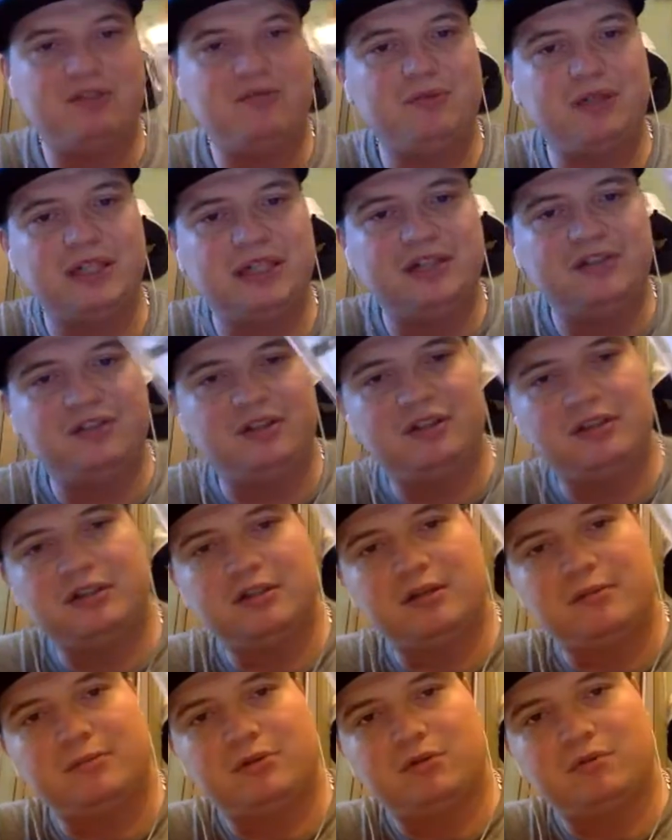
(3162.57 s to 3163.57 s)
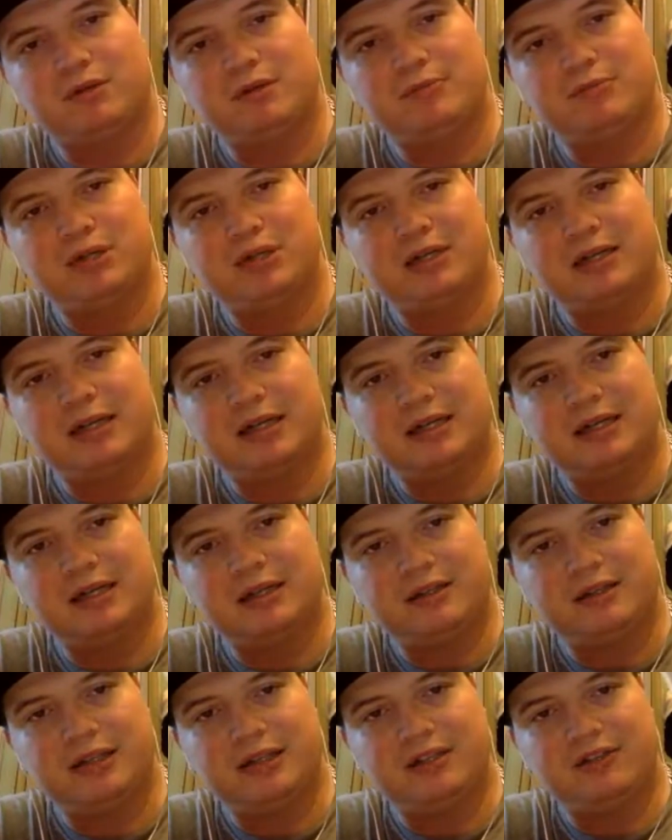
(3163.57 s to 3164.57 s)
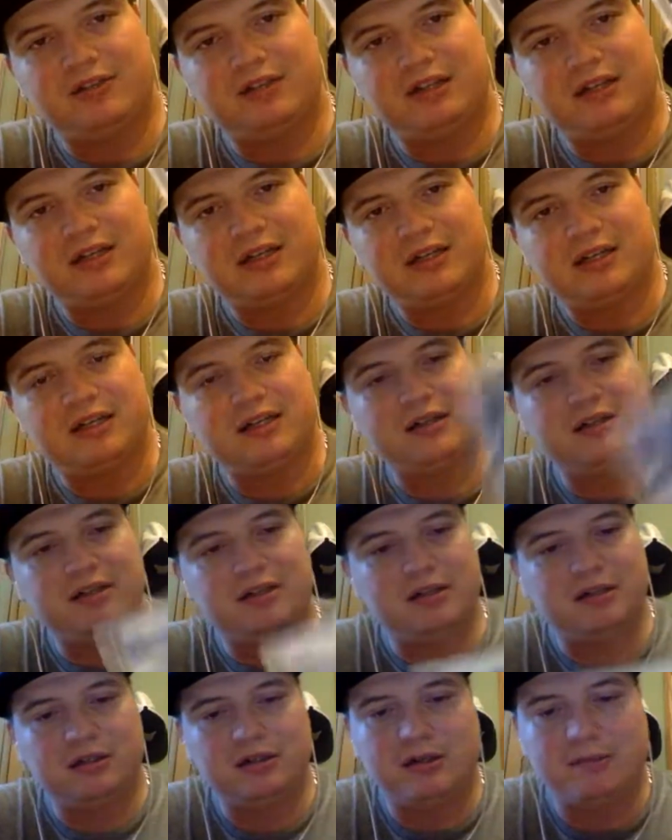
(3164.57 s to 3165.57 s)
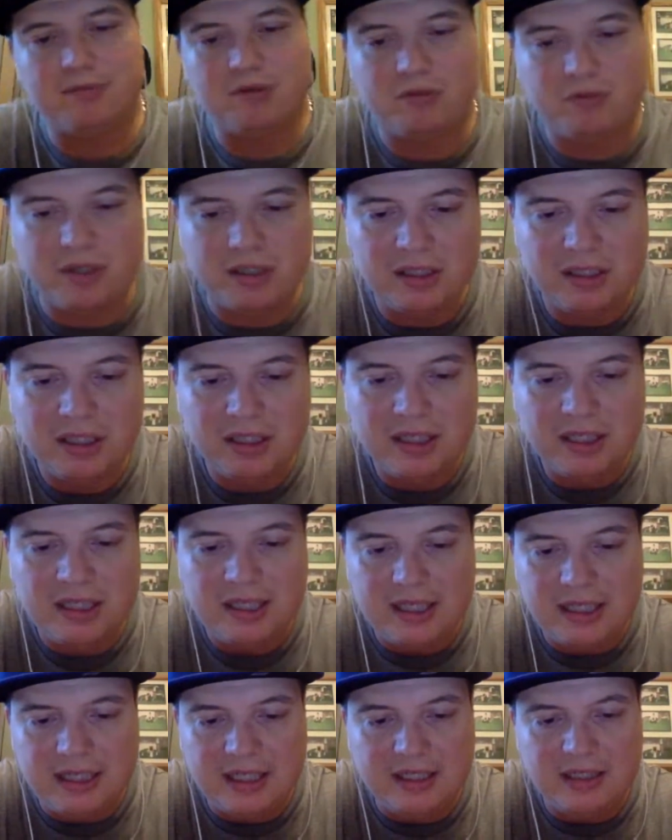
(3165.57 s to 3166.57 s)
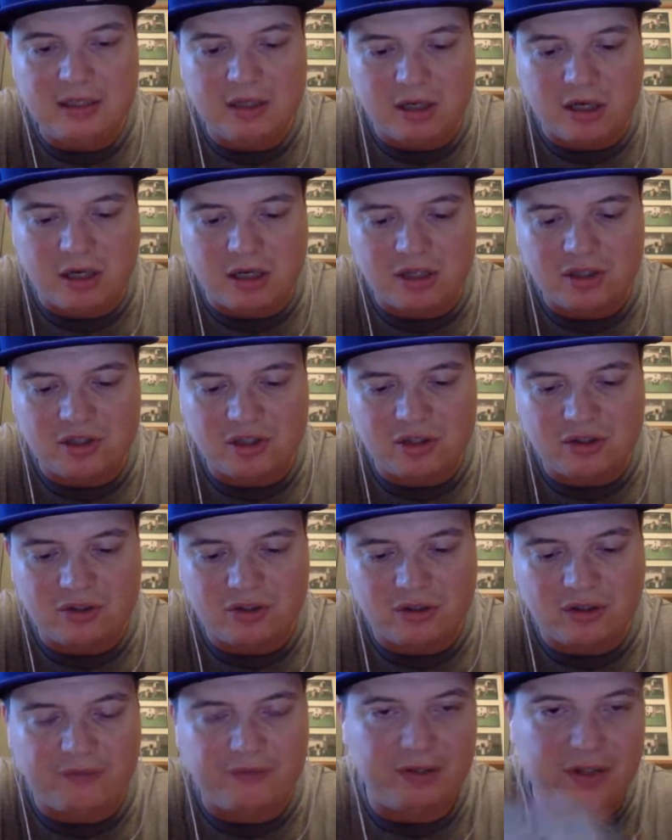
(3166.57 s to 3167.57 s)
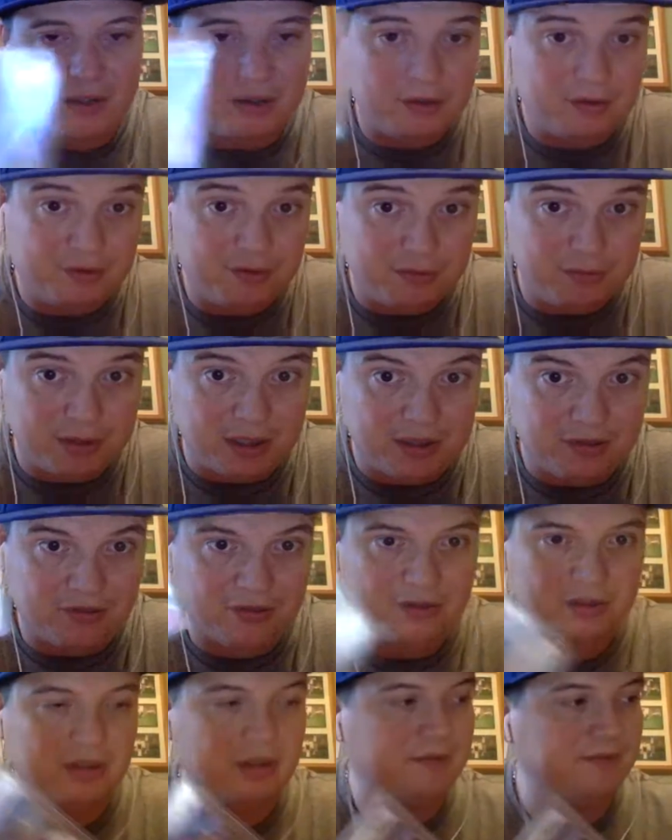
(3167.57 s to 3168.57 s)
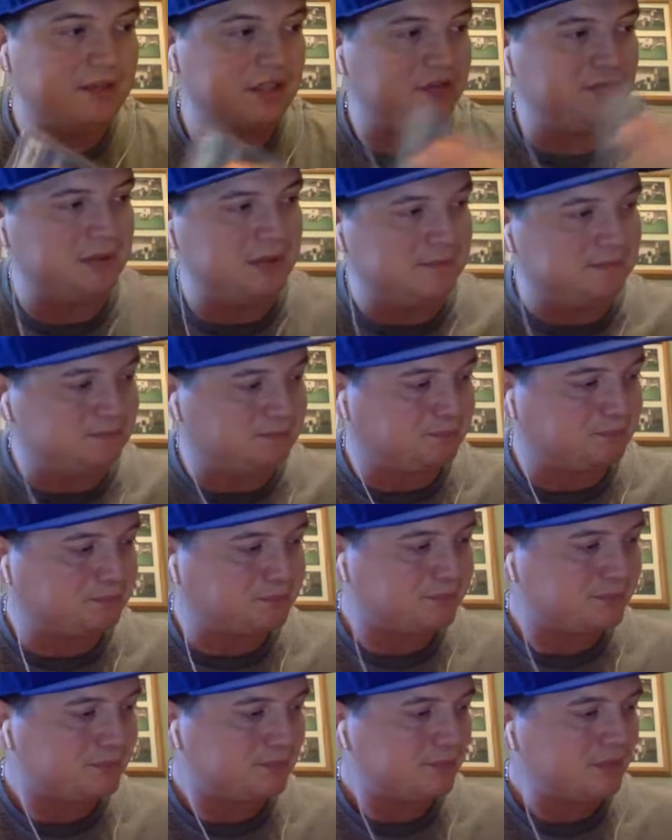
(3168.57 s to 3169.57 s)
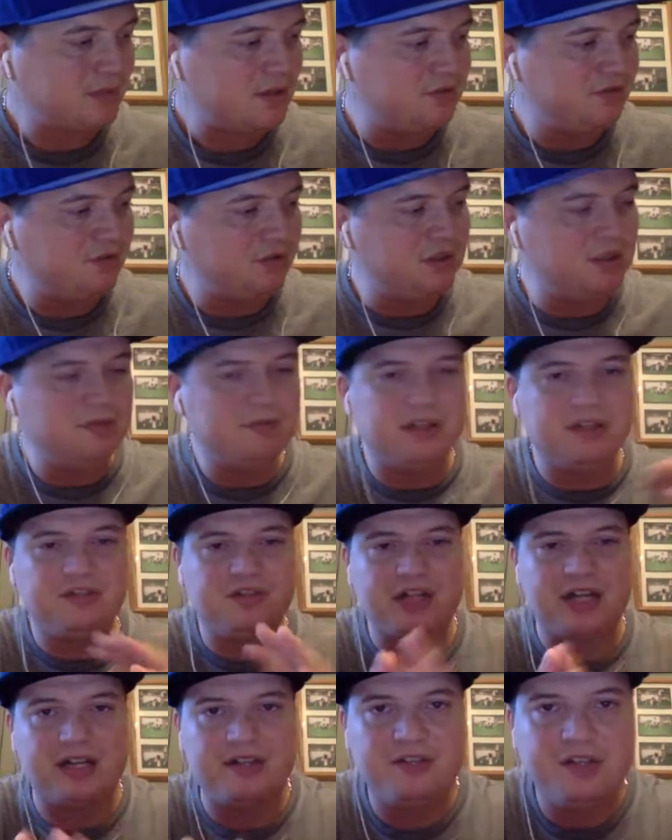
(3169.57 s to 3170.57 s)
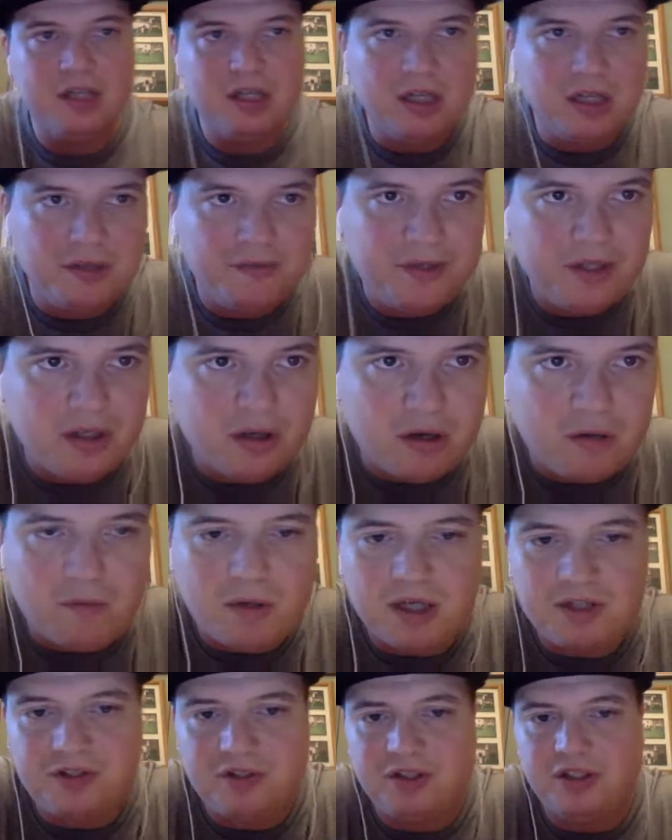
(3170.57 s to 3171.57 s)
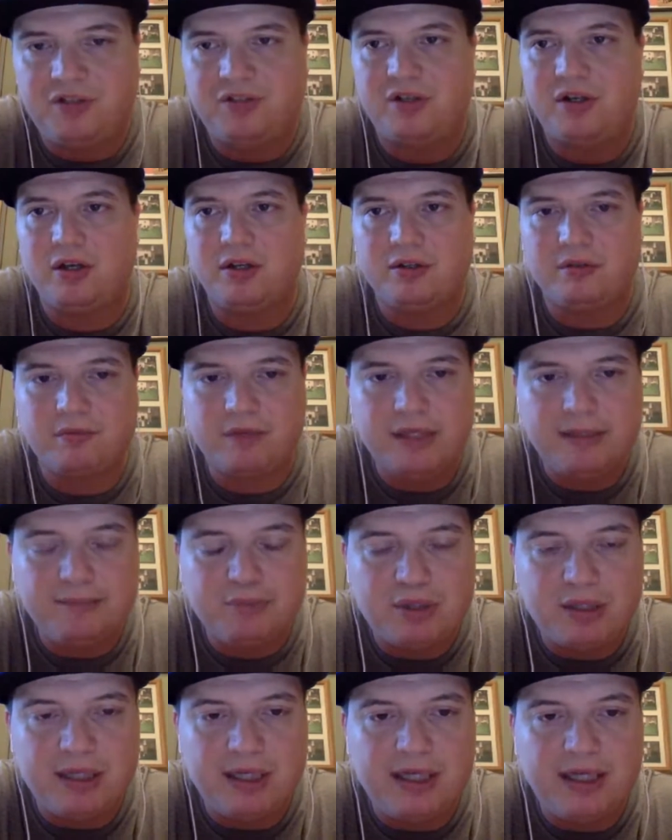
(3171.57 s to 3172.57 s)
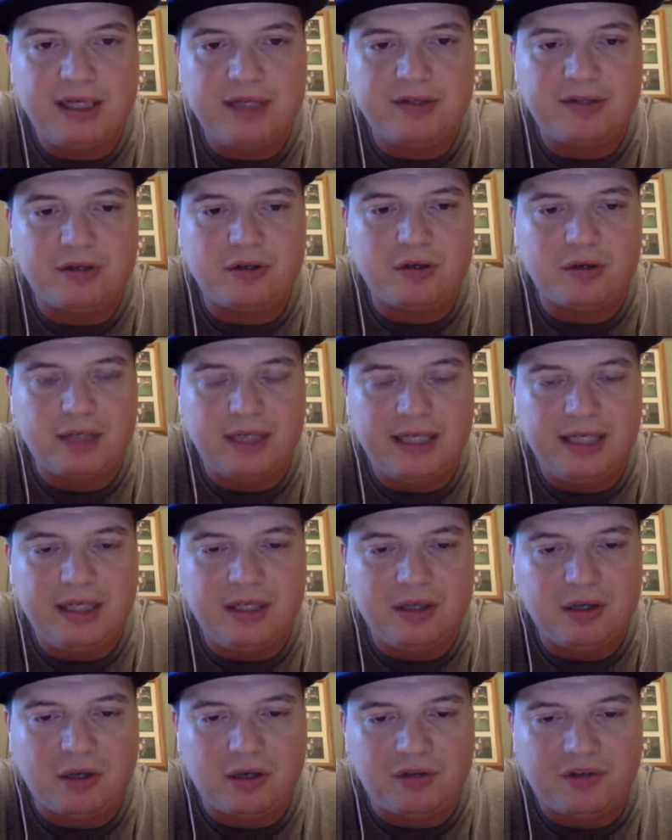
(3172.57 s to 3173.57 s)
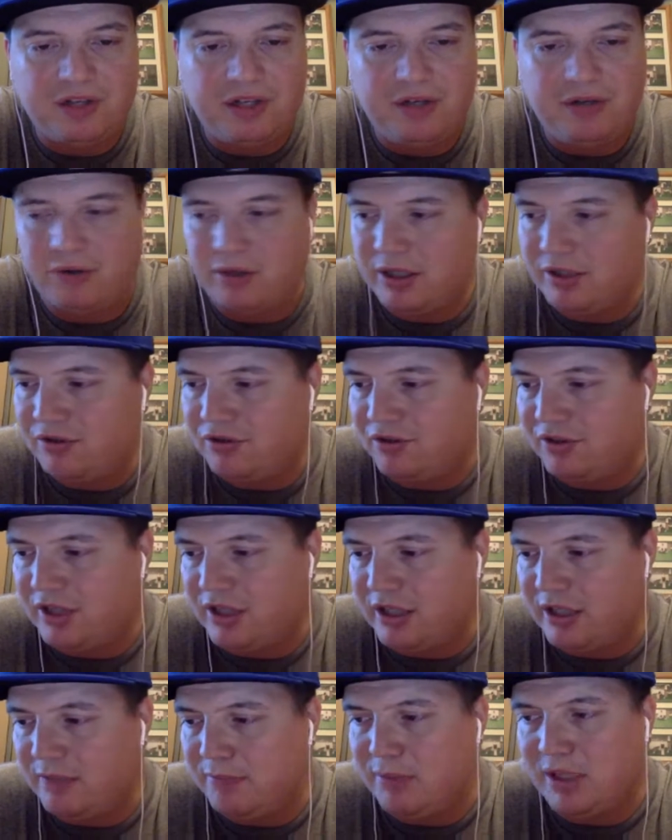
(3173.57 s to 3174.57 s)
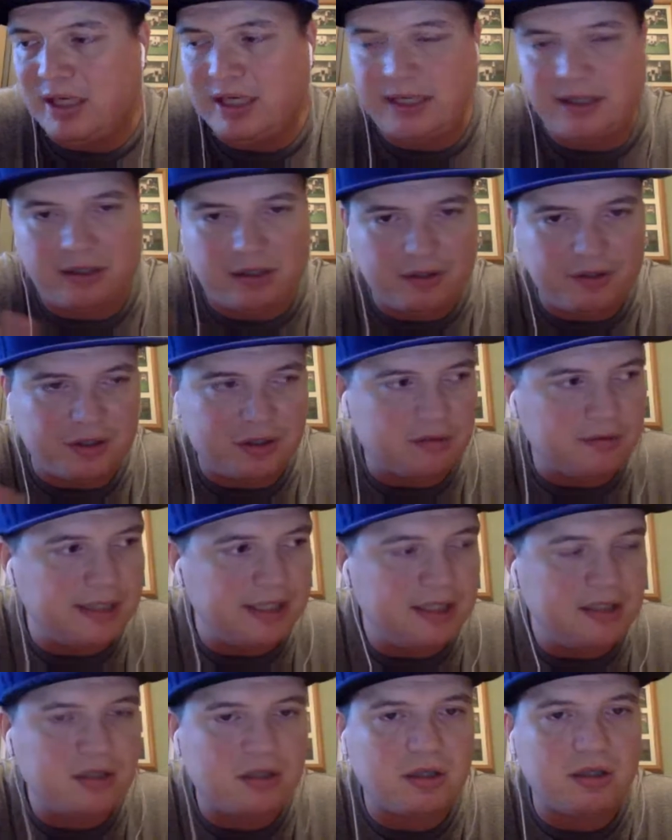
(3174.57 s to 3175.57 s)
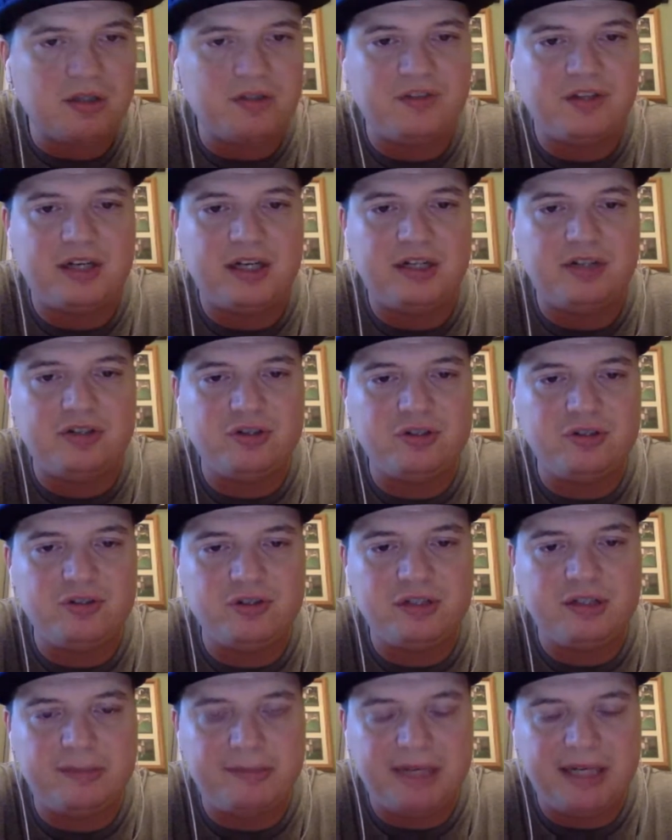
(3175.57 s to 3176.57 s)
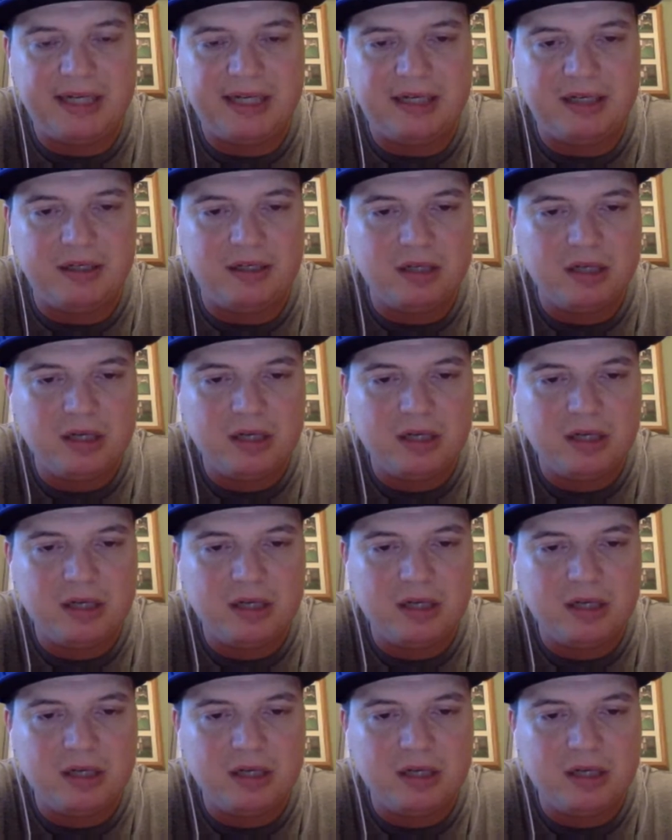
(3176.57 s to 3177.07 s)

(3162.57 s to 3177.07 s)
one isn't the numbered one, but I got the numbered one in an auction, so I figured $2, good investment. So anyways, guys, if you are watching this on the replay and there are any cards that you are interested in buying on the graded cards that I showed you in the beginning,